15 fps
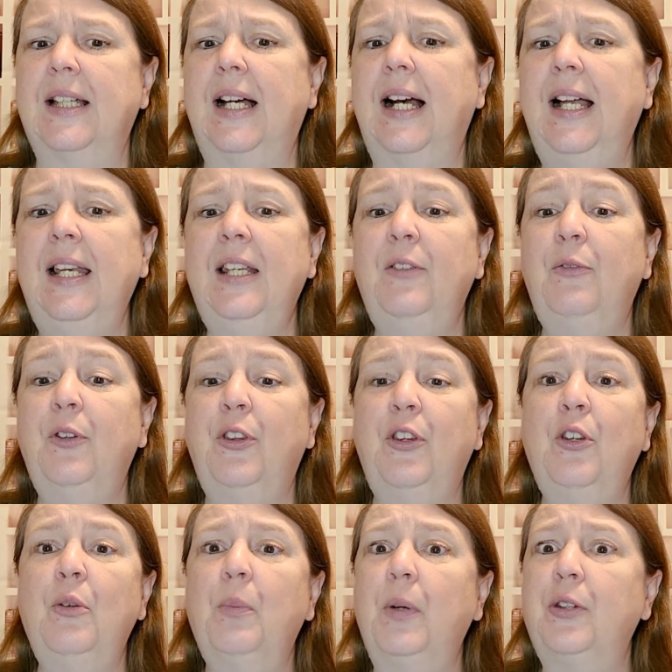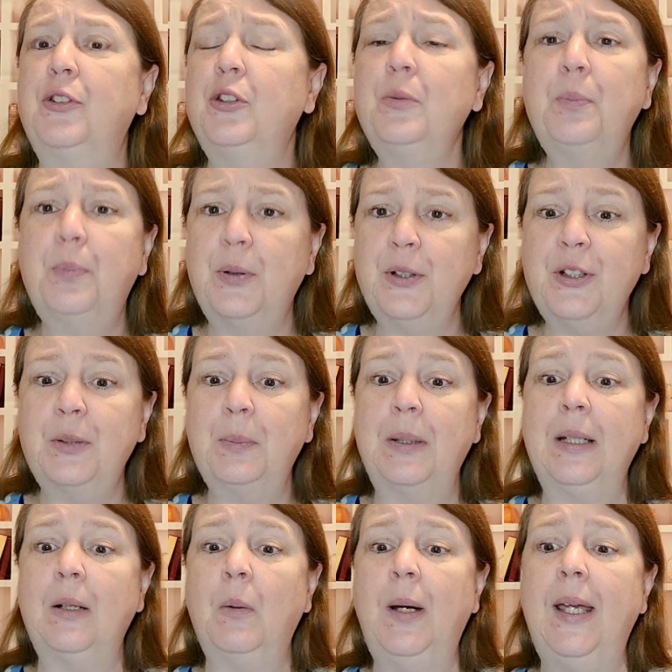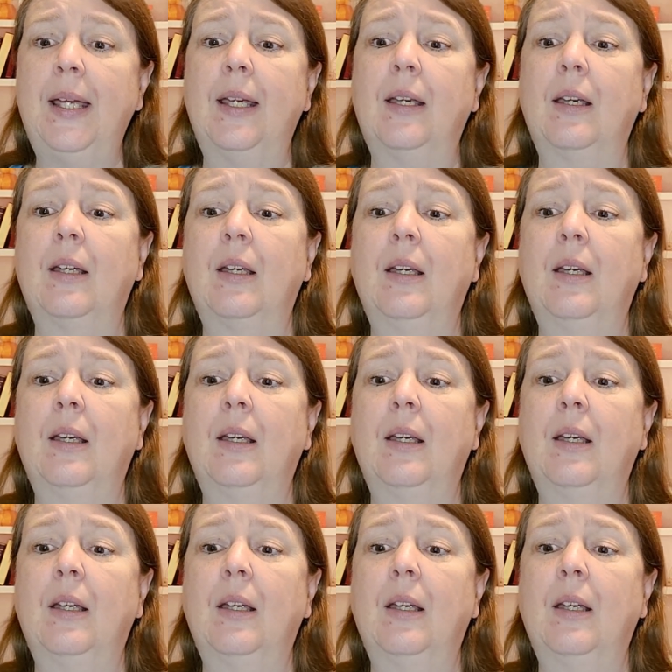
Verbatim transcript: I live with you, but you push me away.